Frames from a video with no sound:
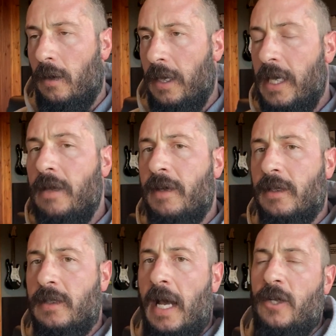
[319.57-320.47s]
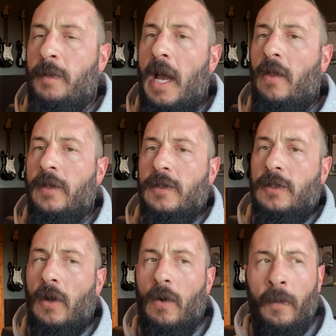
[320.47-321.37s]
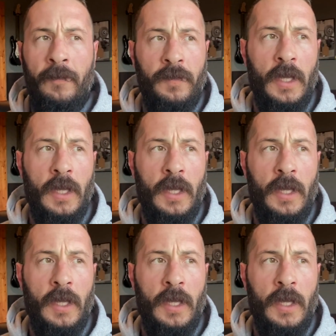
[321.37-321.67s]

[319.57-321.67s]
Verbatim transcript: a heaving snatch balance. So